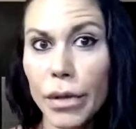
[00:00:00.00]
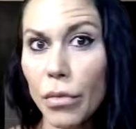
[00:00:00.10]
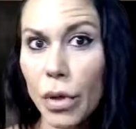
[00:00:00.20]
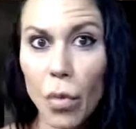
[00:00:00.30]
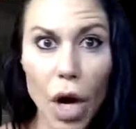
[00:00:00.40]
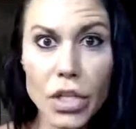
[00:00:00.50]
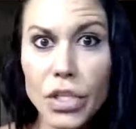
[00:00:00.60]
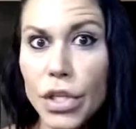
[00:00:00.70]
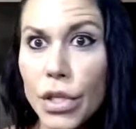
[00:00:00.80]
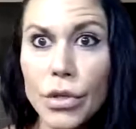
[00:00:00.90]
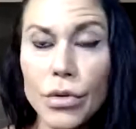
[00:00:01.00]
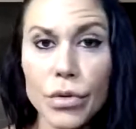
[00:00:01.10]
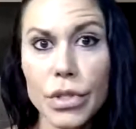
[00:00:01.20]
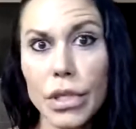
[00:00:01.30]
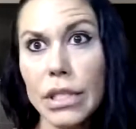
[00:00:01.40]
But we watch the
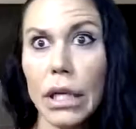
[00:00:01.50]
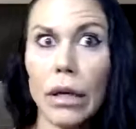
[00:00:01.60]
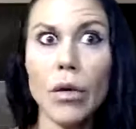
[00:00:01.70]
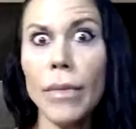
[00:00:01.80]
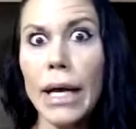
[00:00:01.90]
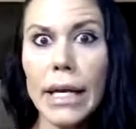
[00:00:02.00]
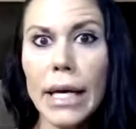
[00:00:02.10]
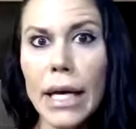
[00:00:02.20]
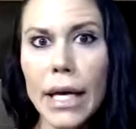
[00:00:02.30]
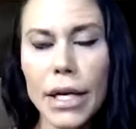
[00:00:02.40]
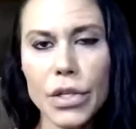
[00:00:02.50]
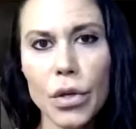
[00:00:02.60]
news and it's like, oh my gosh.